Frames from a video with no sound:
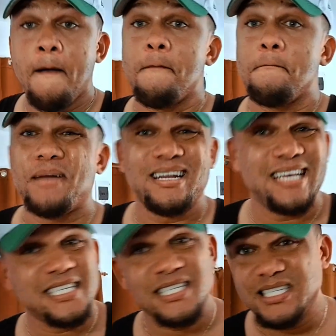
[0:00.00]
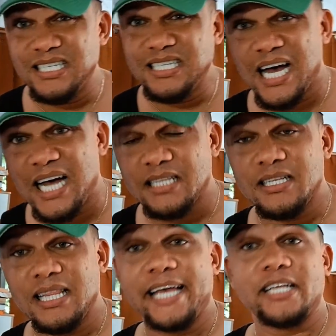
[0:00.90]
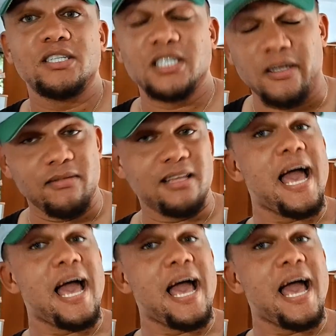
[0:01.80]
But that's not like something that